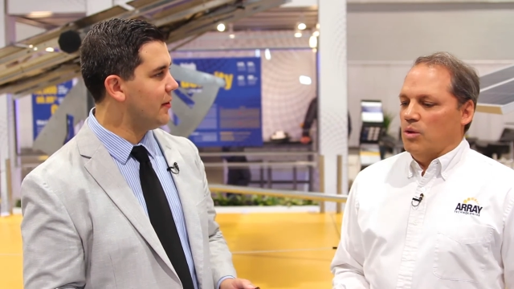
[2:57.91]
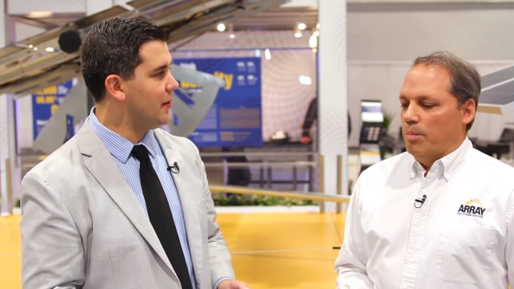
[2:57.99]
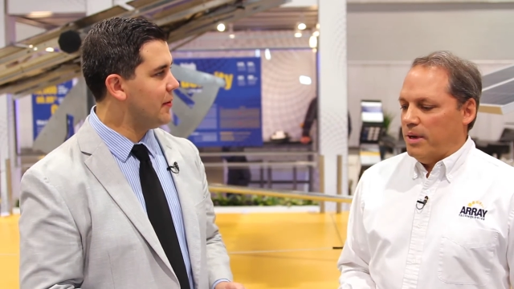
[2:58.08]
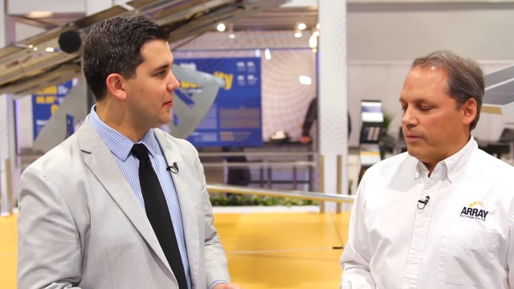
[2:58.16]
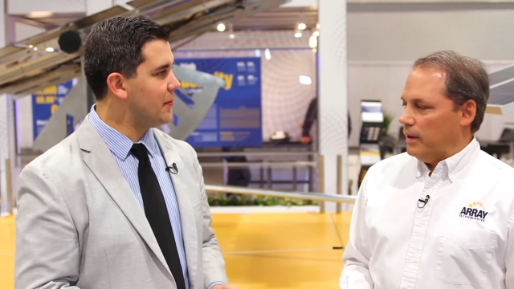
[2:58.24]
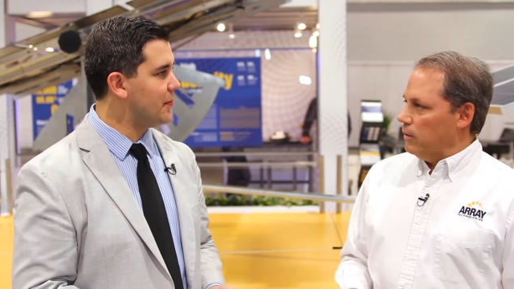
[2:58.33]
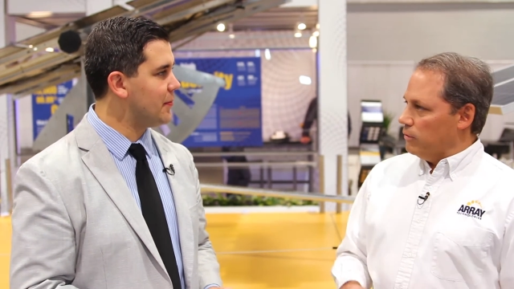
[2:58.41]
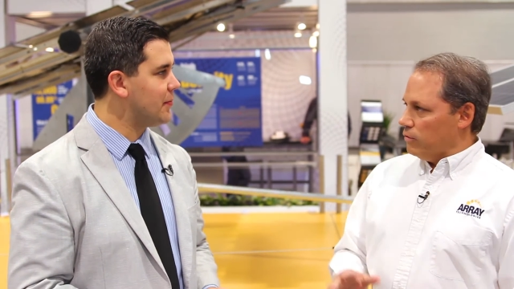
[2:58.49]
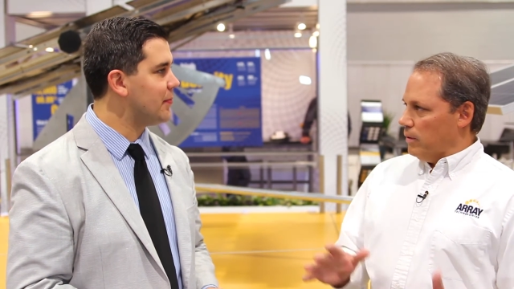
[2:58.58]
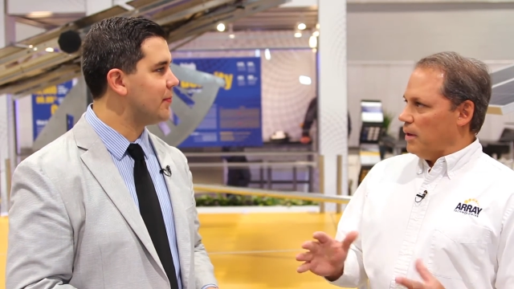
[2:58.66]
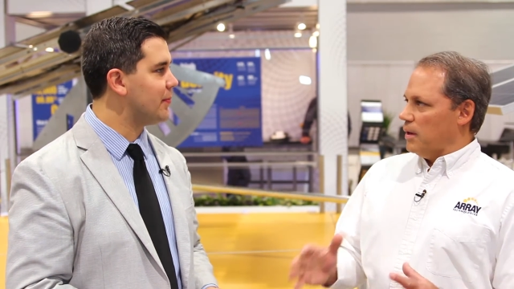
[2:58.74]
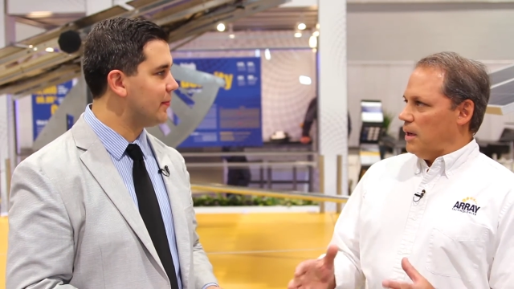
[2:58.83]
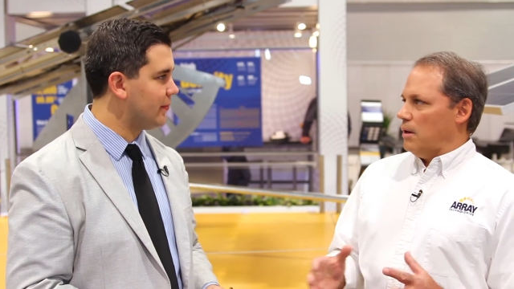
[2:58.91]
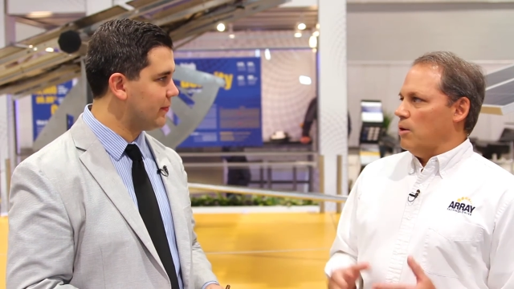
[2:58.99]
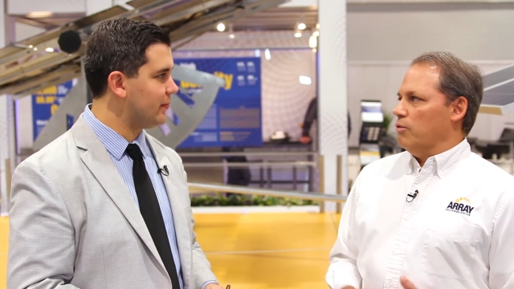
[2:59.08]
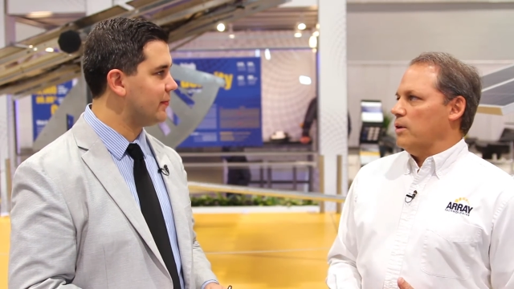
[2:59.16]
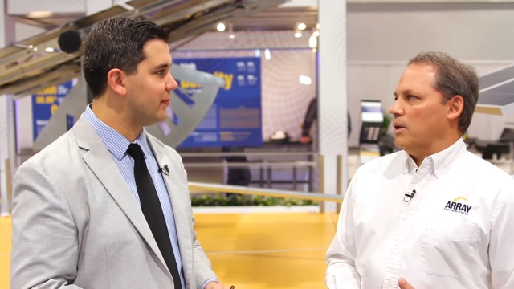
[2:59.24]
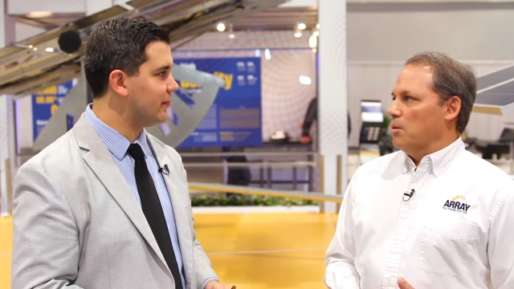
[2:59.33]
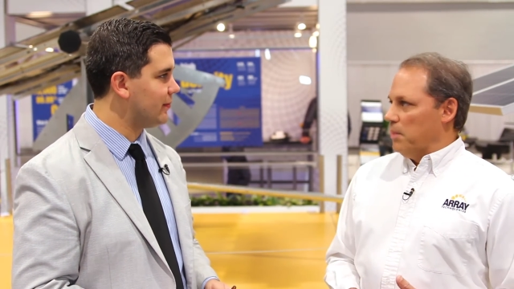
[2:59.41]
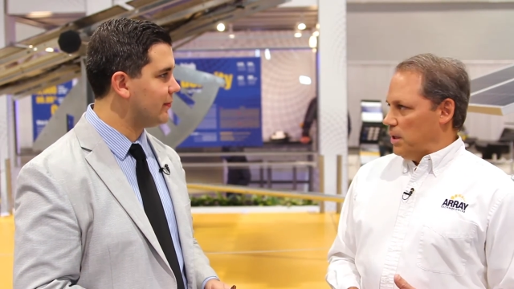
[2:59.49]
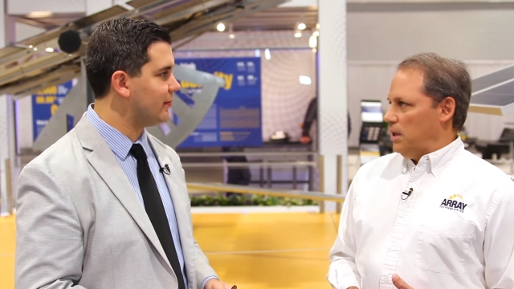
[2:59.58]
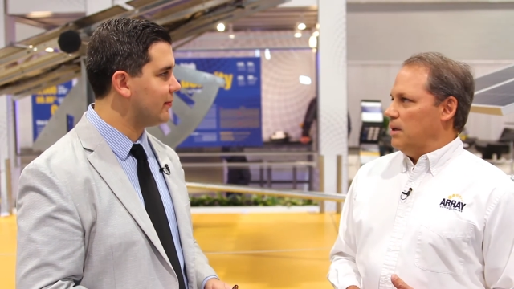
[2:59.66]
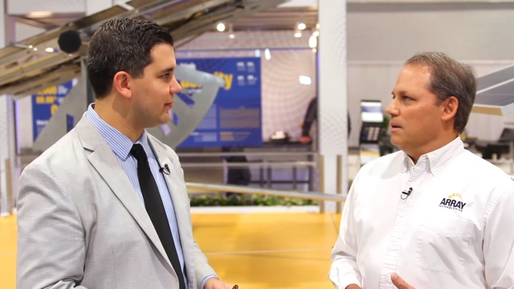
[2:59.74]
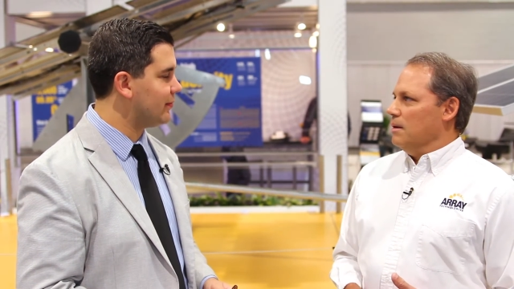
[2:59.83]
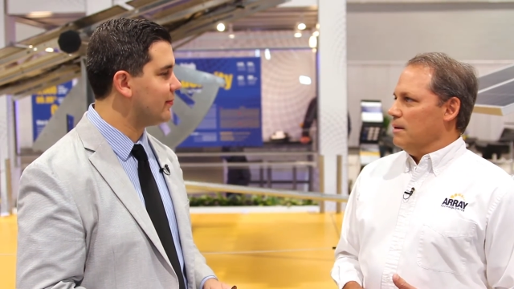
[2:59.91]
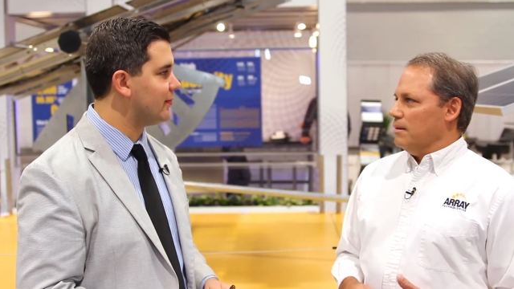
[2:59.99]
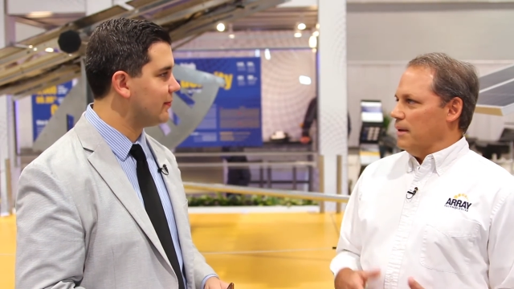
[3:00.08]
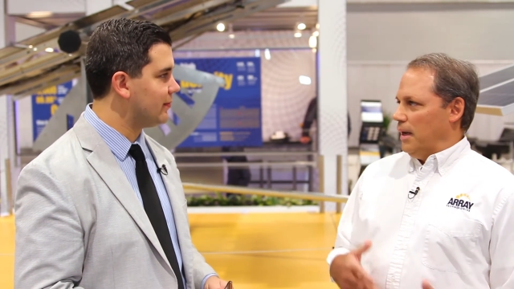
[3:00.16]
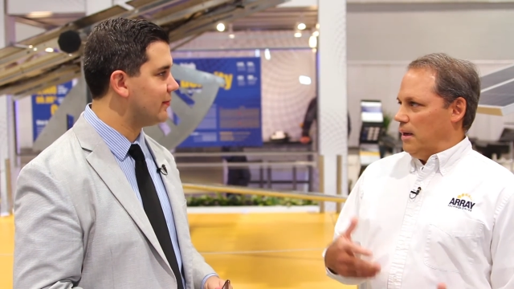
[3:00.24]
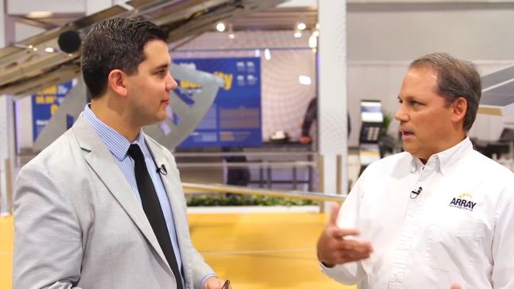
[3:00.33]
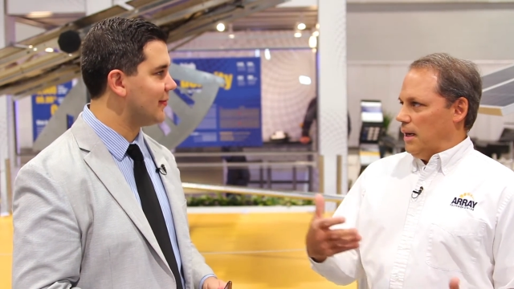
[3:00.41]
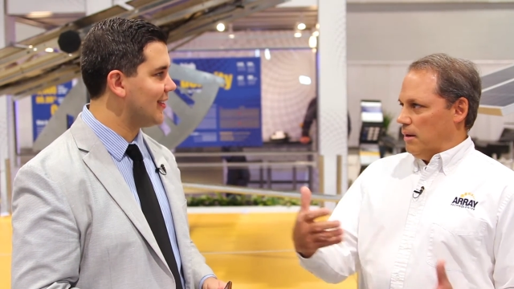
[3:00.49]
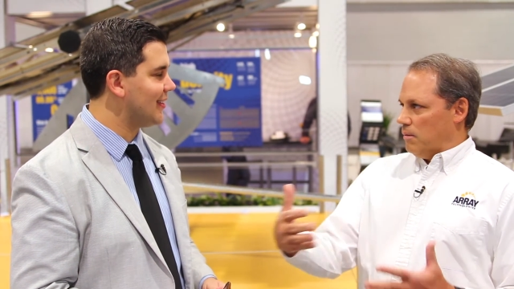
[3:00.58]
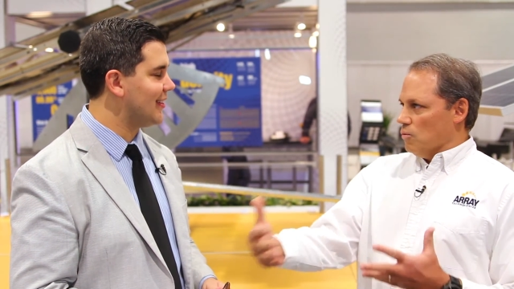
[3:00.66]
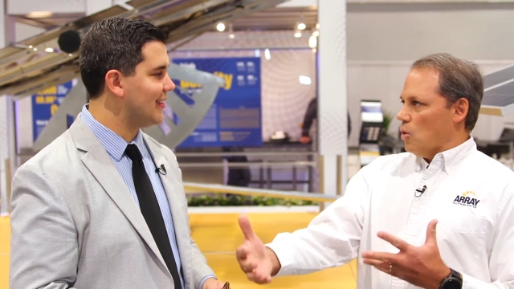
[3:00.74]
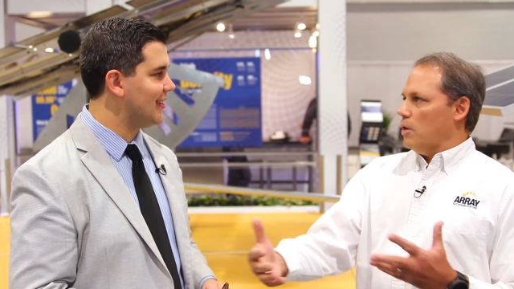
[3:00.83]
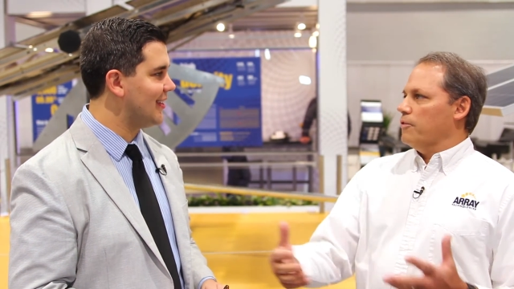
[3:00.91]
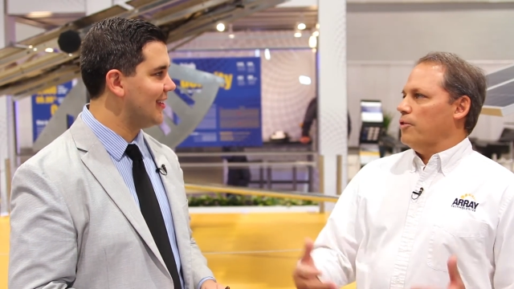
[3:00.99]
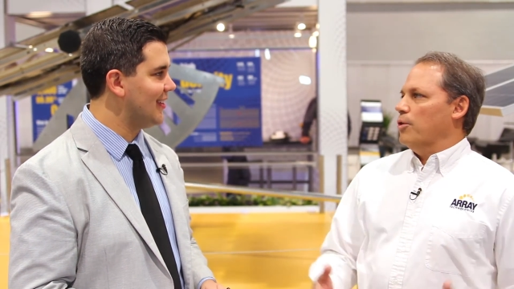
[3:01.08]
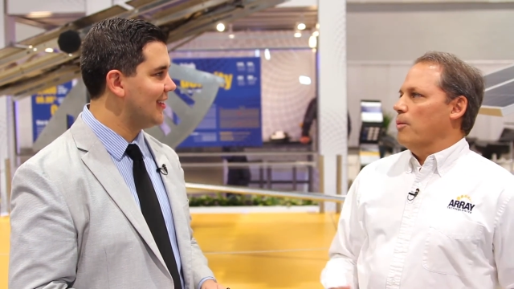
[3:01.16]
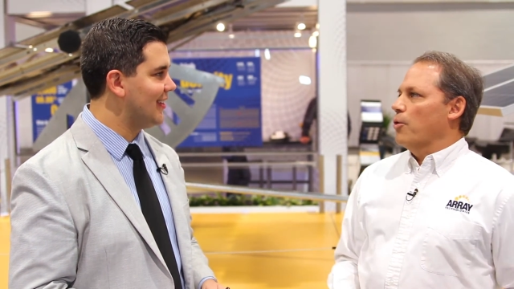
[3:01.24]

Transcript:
Speaker 1: the big thing is, again, comes down to money and, and long-term